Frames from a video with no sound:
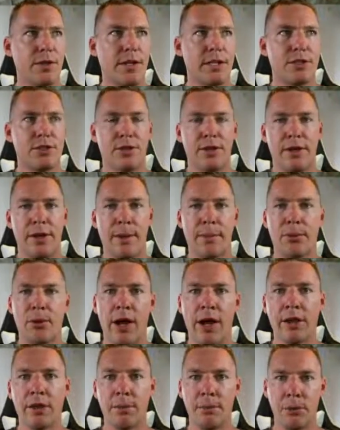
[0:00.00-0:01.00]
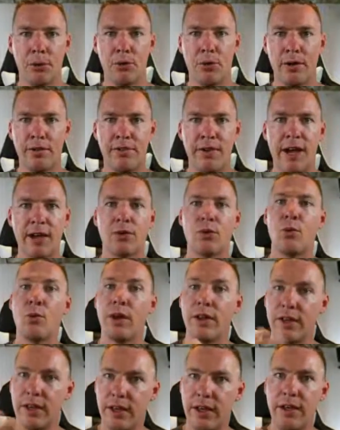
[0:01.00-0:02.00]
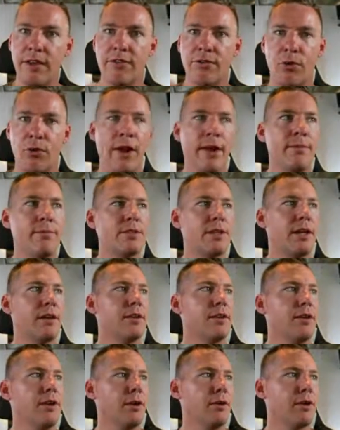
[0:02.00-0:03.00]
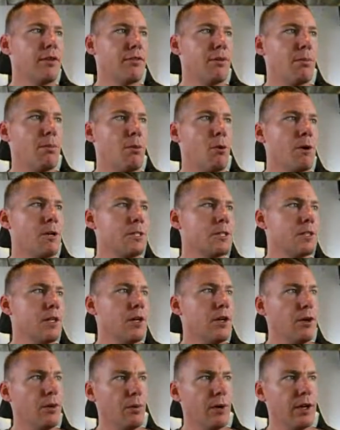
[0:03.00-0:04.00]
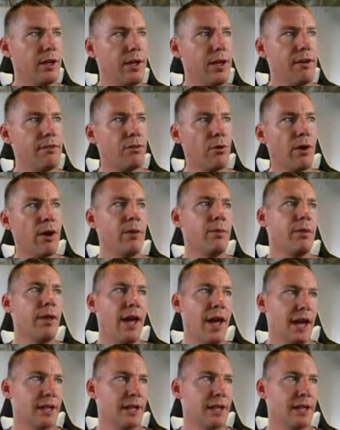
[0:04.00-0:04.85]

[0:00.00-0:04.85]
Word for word: So that's applying the blur effect with keyframes at different points. We can keyframe the